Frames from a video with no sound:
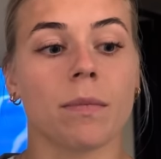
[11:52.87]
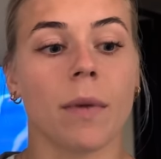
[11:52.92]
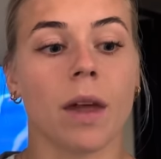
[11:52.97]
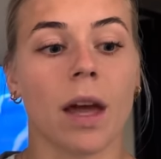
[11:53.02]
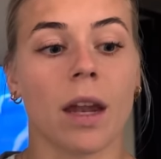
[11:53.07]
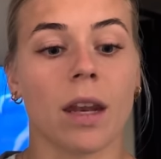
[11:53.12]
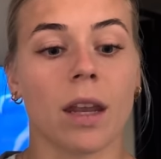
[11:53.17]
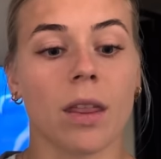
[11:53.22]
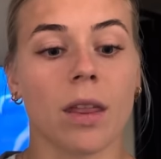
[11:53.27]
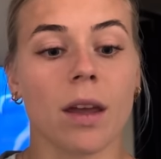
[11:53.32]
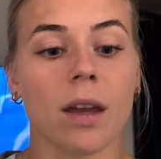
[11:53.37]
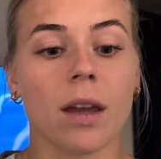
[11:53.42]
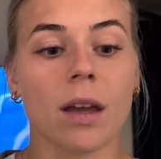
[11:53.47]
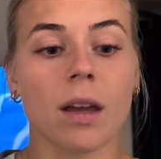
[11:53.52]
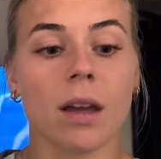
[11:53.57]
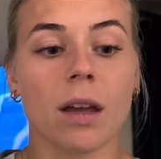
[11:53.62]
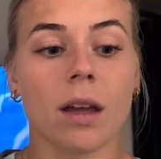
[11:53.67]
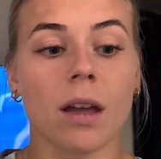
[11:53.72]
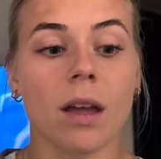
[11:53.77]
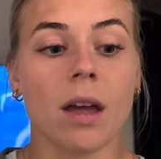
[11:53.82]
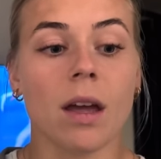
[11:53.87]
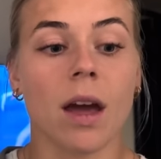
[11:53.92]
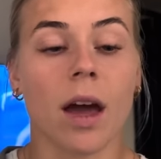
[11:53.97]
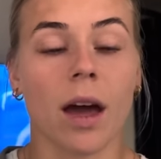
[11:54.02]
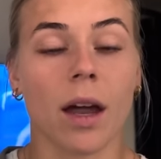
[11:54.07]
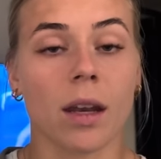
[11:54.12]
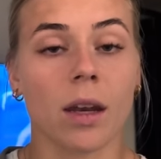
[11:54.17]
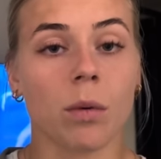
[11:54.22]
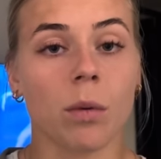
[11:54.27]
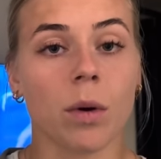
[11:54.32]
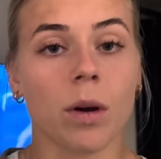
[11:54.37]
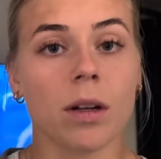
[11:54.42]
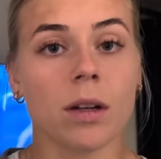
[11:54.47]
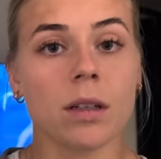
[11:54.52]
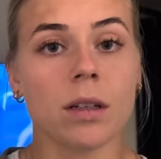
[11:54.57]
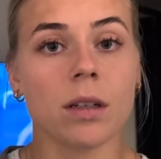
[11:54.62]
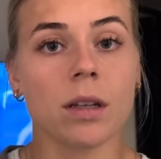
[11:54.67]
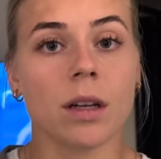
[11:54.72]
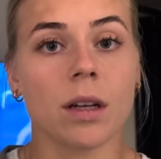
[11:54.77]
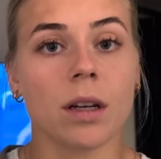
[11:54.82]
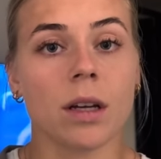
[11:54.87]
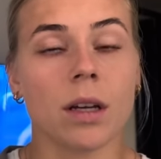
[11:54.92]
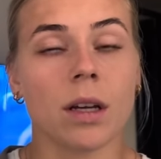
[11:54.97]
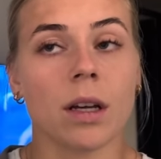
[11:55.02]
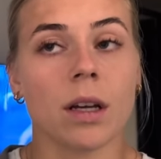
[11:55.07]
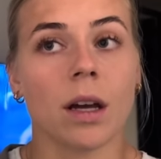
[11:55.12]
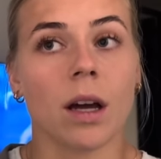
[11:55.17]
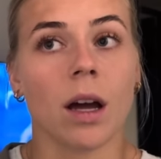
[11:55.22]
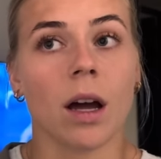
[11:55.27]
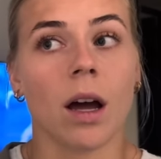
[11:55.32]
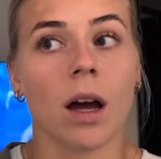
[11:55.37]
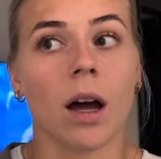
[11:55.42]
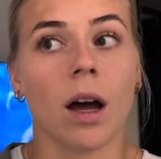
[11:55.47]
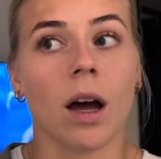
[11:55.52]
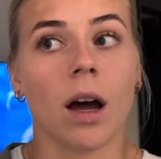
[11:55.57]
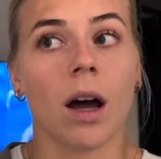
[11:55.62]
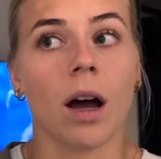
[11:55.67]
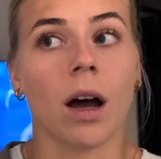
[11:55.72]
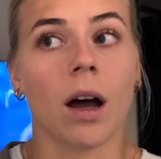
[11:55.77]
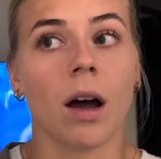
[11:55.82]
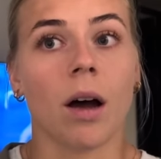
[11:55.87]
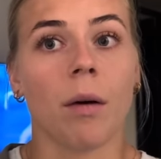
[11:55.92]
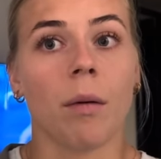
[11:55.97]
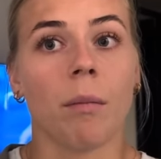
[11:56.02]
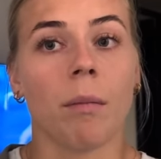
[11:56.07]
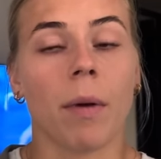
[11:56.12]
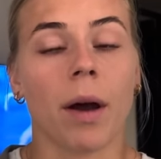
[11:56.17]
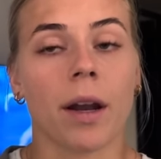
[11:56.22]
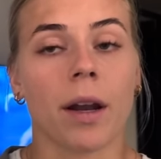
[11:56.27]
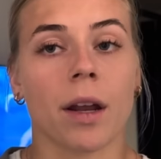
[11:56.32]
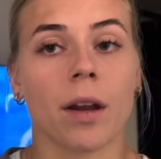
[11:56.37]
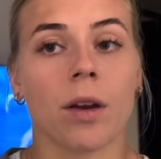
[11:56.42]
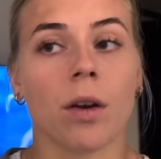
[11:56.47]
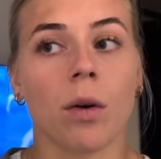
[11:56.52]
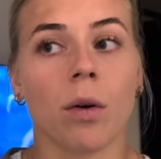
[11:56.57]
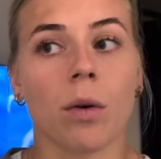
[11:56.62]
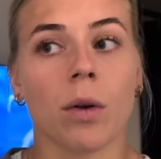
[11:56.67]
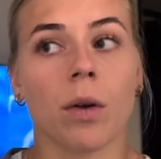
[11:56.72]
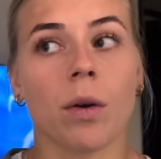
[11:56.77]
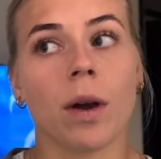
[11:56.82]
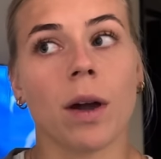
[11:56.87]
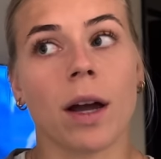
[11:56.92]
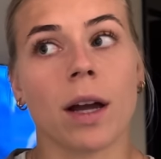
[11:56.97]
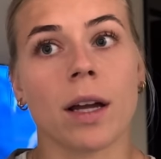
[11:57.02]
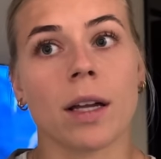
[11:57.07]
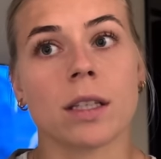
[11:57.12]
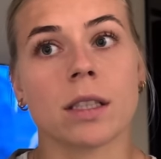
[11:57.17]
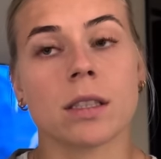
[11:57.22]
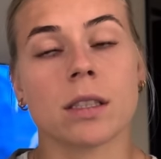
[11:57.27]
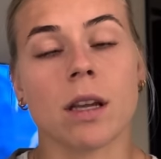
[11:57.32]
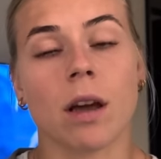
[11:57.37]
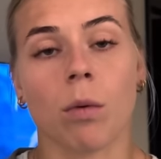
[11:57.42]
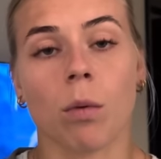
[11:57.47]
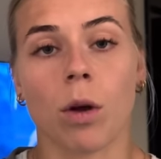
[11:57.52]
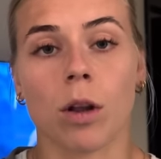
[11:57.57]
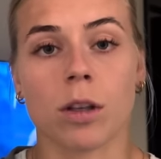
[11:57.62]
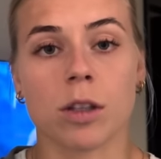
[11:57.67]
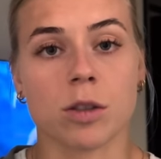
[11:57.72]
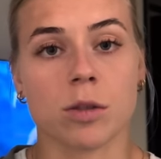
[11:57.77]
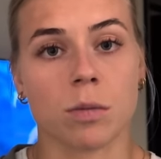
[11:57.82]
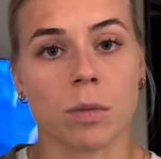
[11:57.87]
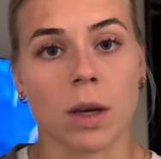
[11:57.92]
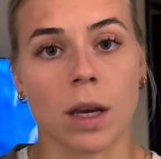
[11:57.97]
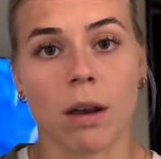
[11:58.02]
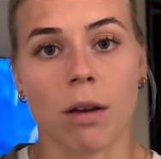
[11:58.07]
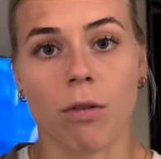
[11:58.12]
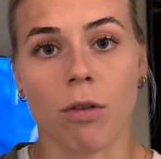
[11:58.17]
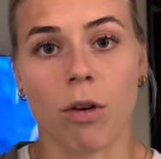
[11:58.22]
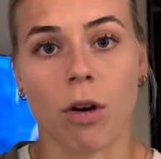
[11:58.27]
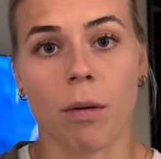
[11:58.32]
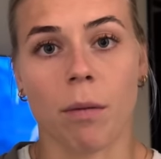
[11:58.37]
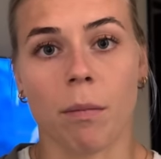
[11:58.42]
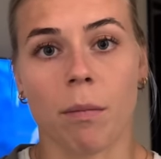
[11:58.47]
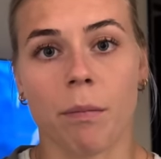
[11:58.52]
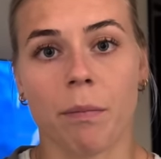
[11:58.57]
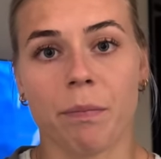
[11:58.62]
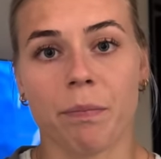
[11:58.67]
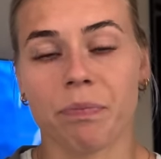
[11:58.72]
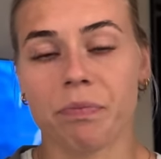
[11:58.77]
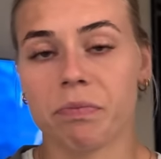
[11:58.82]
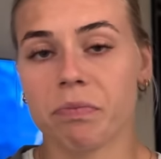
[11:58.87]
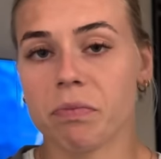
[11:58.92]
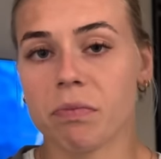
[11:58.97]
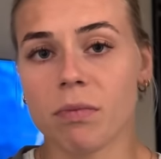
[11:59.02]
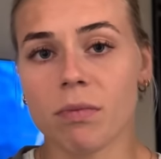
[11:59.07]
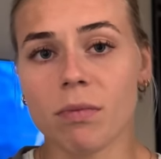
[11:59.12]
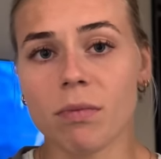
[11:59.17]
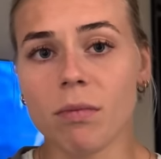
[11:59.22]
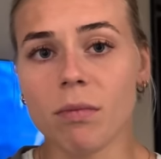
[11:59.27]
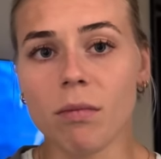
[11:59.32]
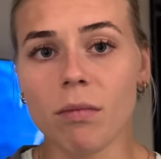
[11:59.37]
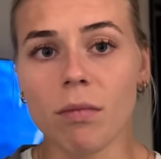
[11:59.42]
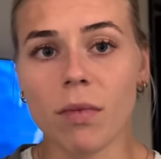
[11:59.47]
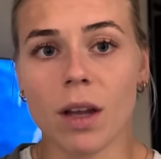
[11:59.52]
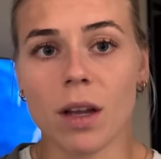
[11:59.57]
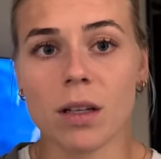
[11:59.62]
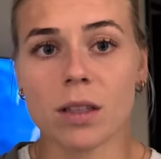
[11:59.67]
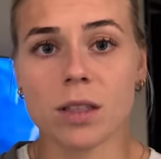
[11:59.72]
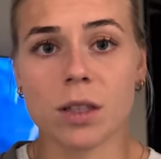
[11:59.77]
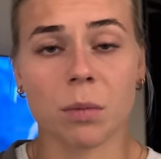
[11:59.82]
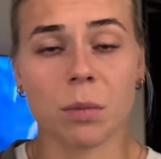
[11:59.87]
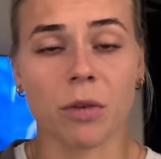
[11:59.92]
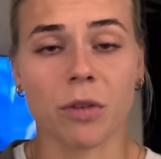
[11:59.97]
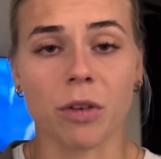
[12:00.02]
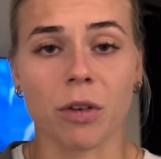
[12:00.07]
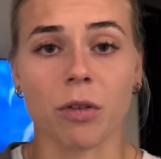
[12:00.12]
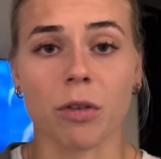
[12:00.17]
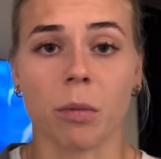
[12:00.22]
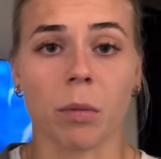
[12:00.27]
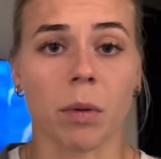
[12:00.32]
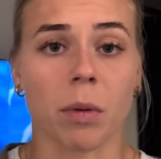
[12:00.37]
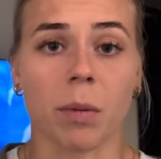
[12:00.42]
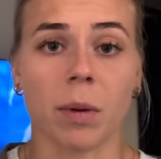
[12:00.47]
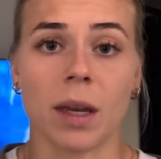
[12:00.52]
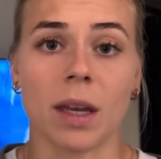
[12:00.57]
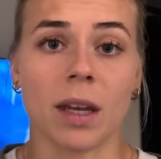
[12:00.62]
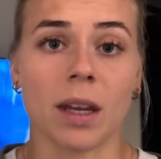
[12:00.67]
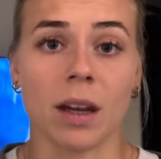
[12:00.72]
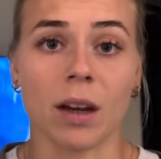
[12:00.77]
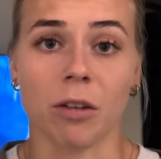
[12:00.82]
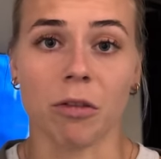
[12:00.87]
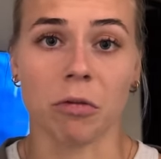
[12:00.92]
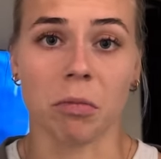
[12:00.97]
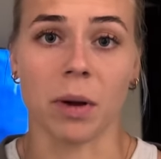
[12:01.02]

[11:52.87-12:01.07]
anything, anyone. And I know you guys have watched me from, some of you, from the beginning of